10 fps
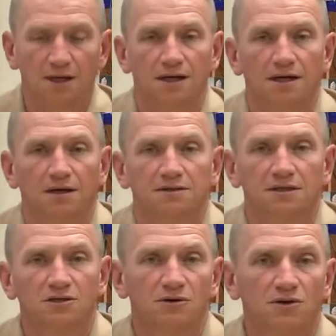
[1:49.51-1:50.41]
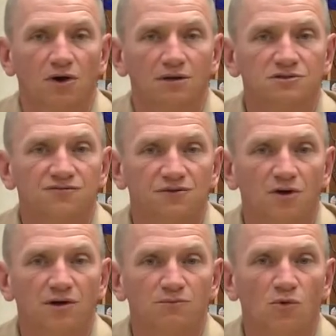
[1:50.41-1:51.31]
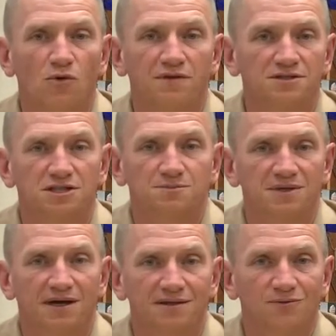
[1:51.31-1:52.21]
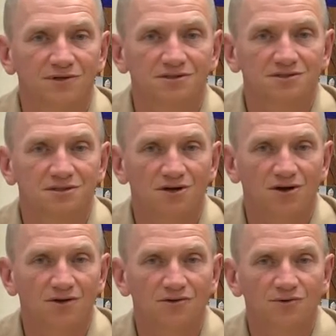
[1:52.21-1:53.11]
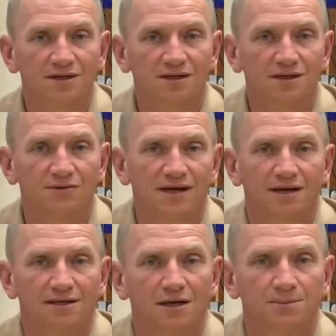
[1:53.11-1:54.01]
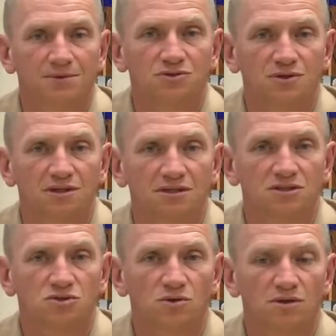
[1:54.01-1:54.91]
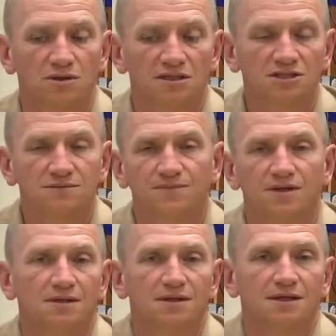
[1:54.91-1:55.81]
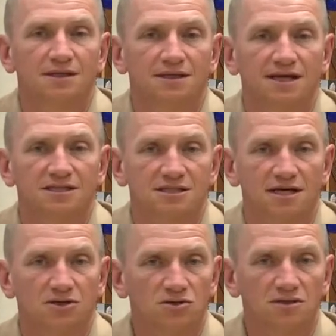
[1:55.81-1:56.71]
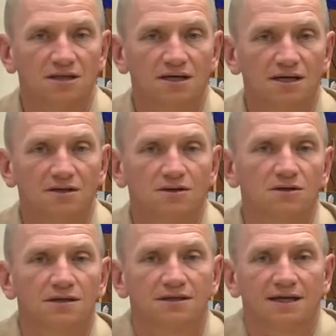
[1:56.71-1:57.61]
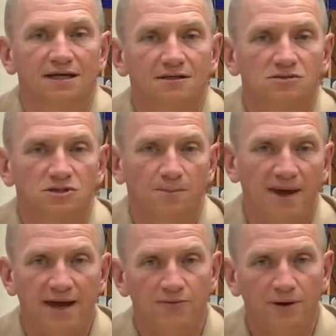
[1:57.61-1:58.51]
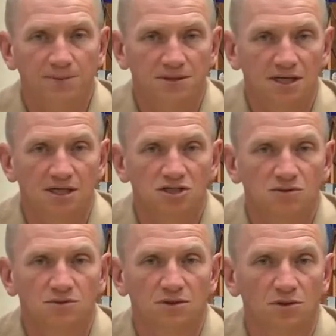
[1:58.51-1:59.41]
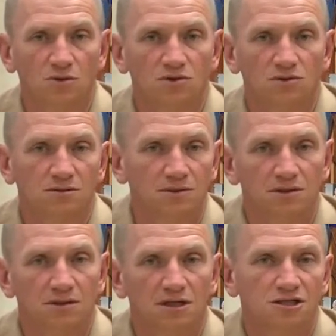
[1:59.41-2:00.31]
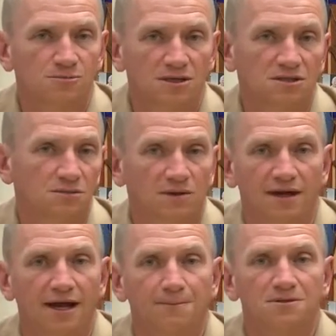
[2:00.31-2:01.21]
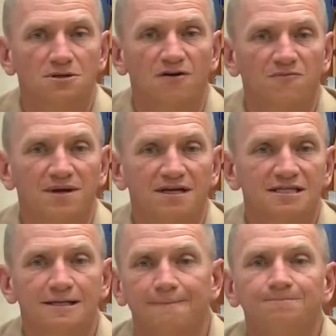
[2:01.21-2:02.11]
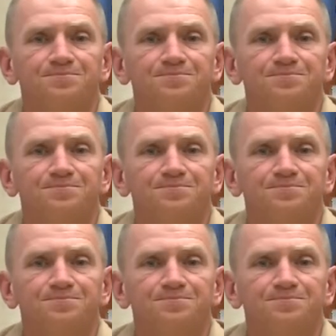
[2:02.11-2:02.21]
the ignorant oil was flowing more than just behind the wheels of the car the weekend. We had a couple of drunken disorderlies. Uh, that's not a good thing either. Uh, that gives us a bad reputation with the local community, especially when it happens off base.